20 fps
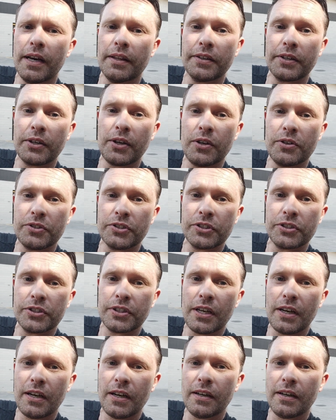other coaches
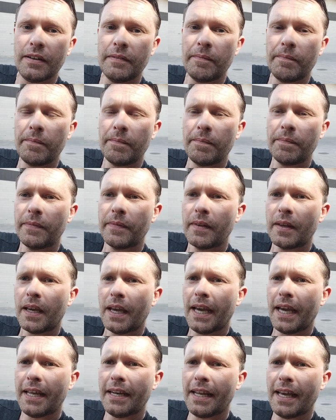are,
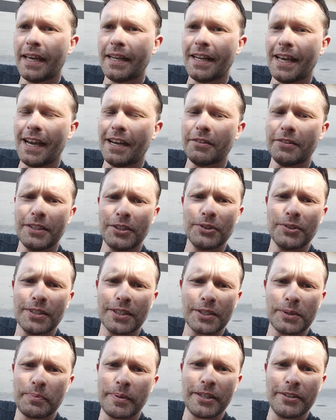and how little
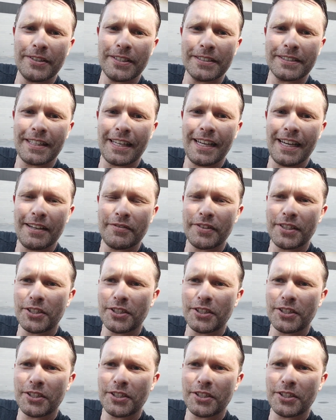experience they have.